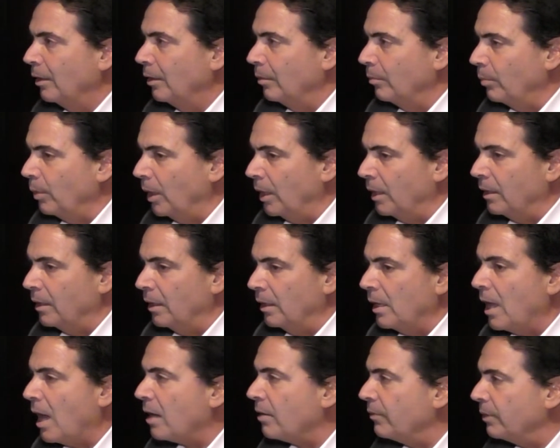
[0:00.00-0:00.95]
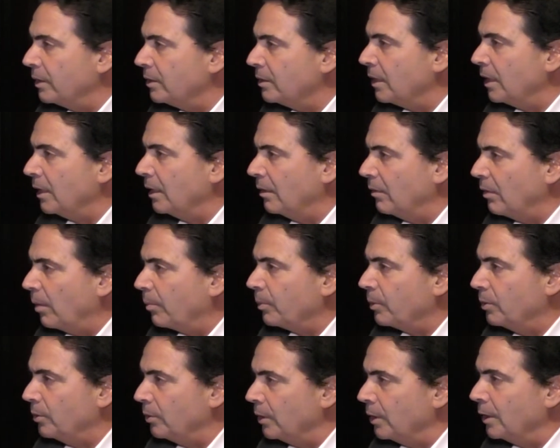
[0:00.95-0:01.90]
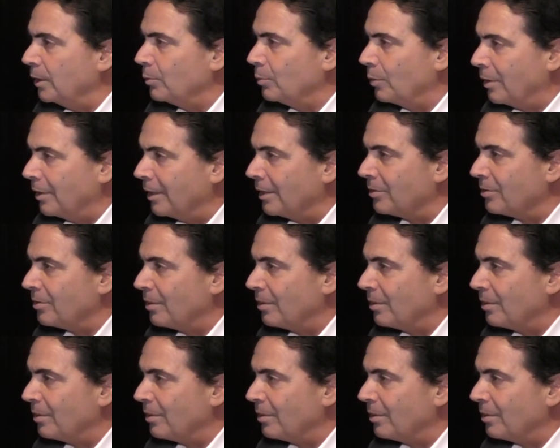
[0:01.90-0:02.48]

but a lot of exciting opportunities with us.